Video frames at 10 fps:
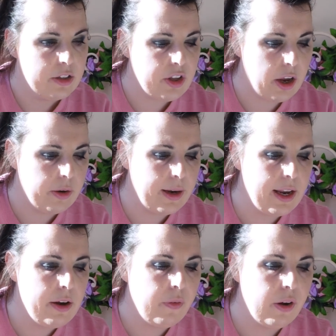So
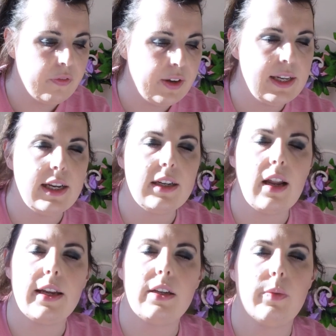if we're feeling
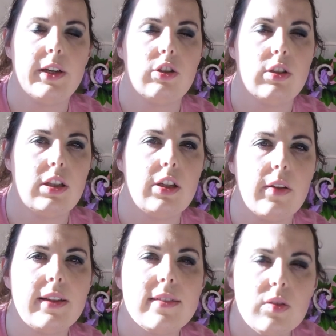like
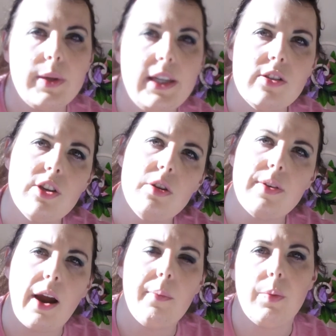this is week 2
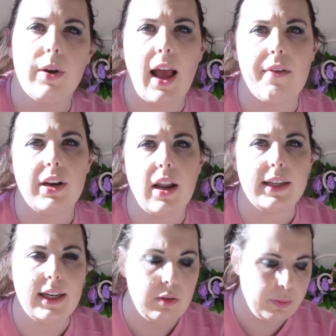now and we want to have a
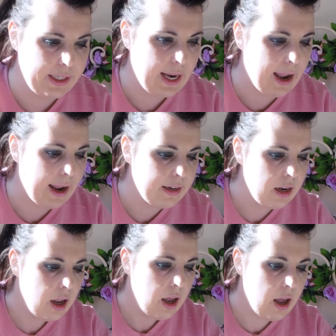lie-in, we
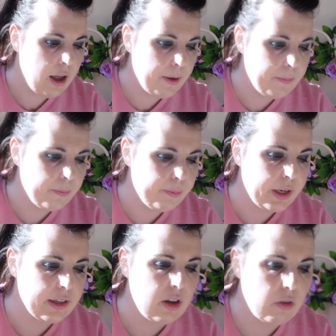can,
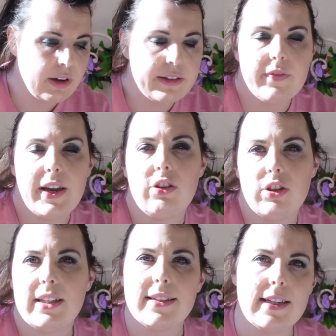because our
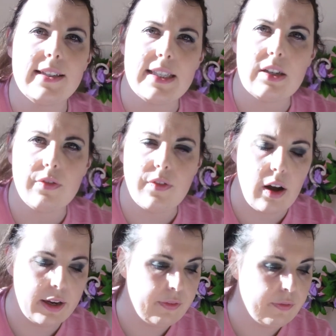reservation isn't until
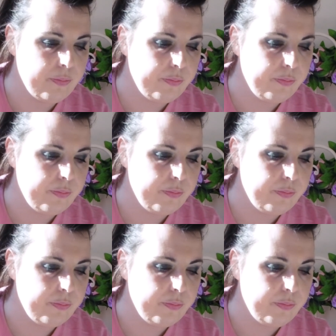5.